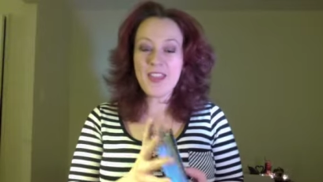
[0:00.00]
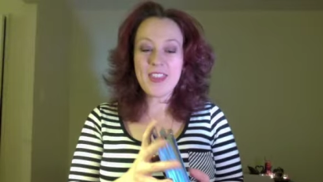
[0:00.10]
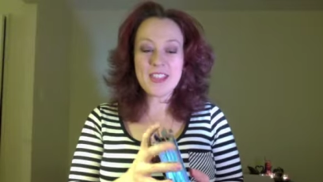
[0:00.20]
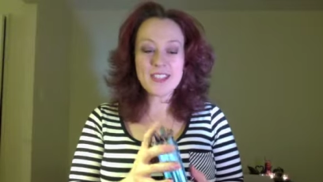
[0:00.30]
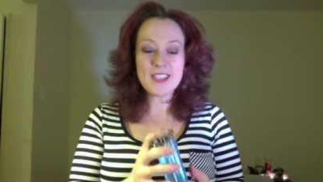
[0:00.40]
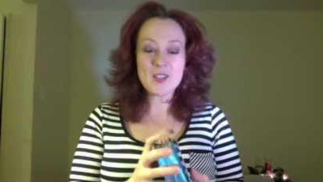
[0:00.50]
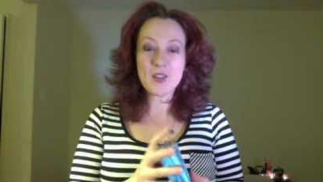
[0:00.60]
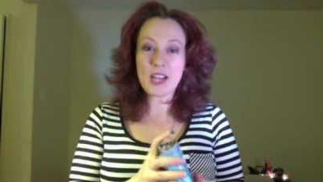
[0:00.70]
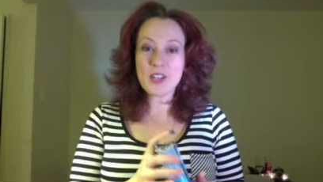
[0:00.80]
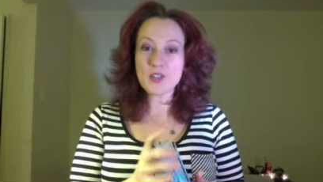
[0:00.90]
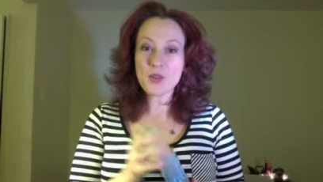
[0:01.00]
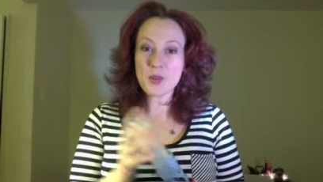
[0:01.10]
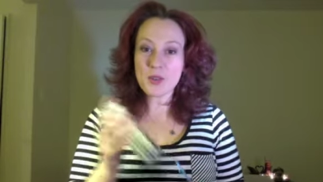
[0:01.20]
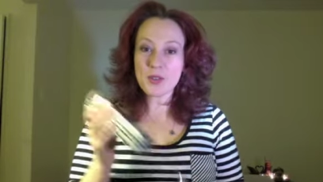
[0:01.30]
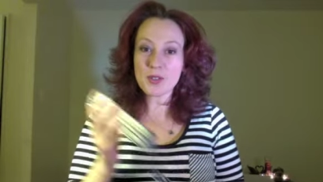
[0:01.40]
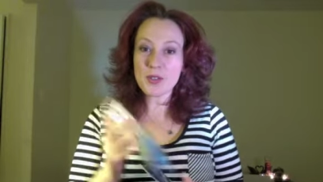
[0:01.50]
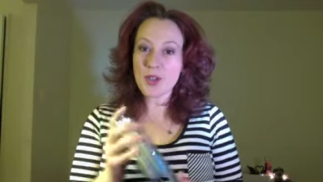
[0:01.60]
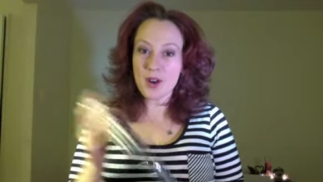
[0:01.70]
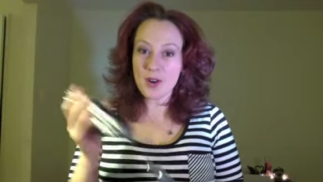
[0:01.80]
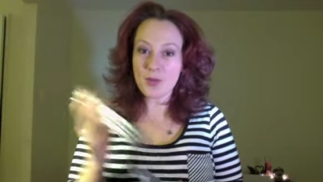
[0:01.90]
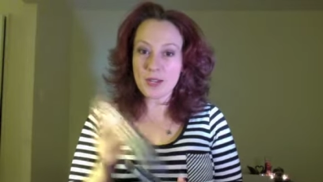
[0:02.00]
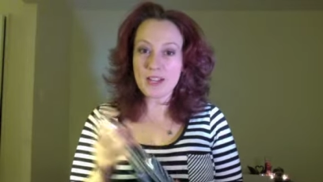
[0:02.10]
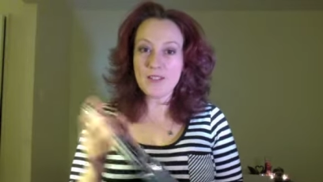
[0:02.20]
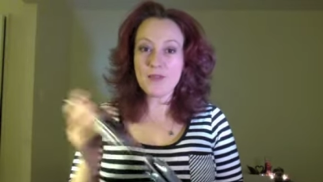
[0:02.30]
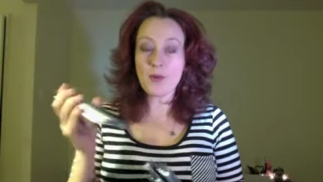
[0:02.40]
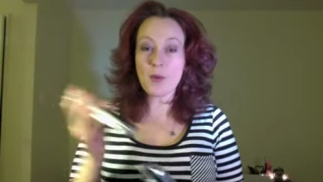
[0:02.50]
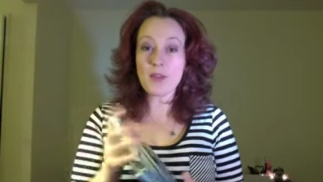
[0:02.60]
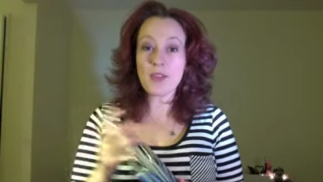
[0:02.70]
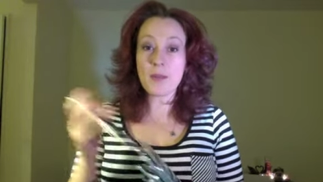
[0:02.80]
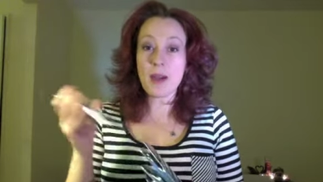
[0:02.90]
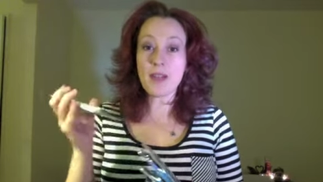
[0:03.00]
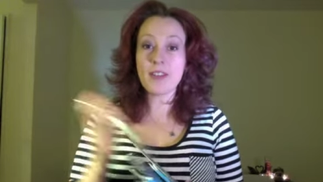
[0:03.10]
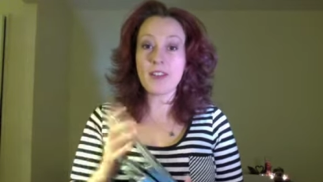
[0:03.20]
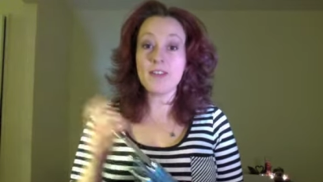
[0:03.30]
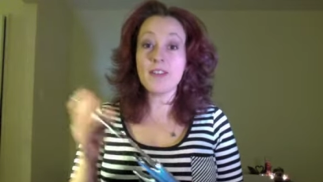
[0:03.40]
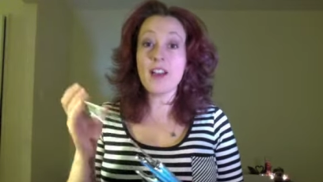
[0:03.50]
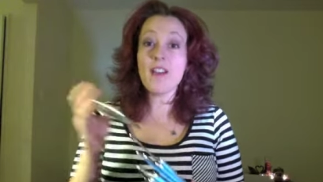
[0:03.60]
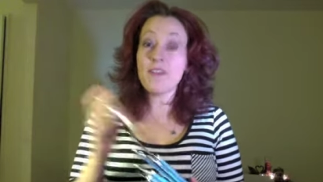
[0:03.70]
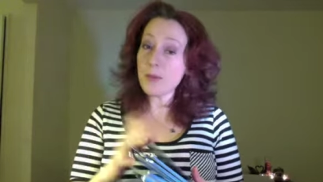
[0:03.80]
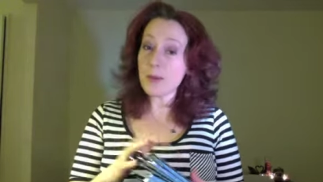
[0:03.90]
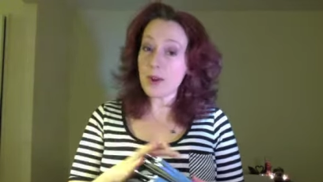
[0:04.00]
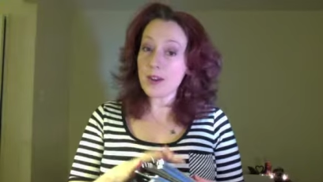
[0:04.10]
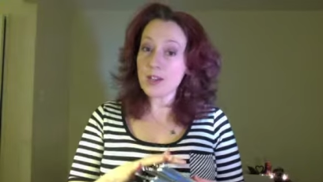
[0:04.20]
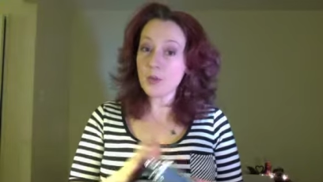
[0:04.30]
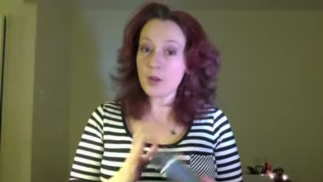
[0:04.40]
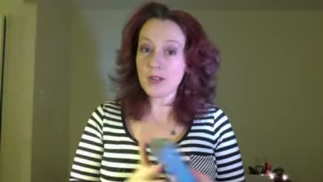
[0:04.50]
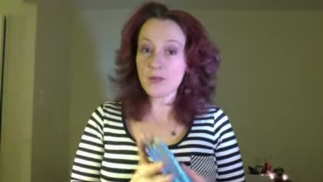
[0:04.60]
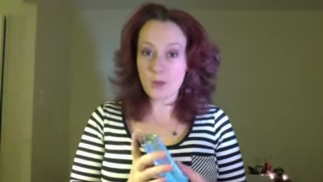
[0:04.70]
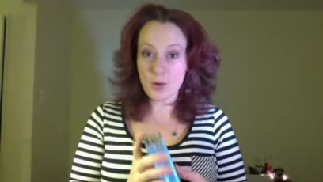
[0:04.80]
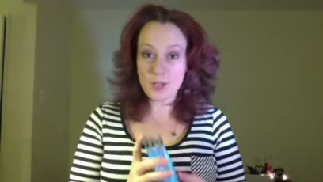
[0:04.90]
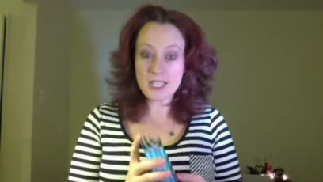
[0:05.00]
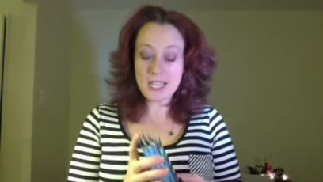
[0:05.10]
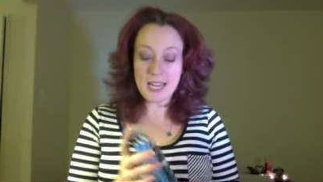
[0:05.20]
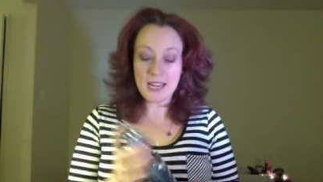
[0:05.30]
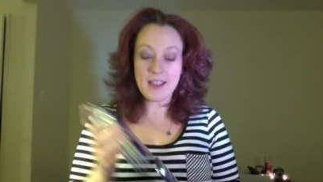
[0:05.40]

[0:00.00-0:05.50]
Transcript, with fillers: This is your angel oracle card reading for the month of February 2014.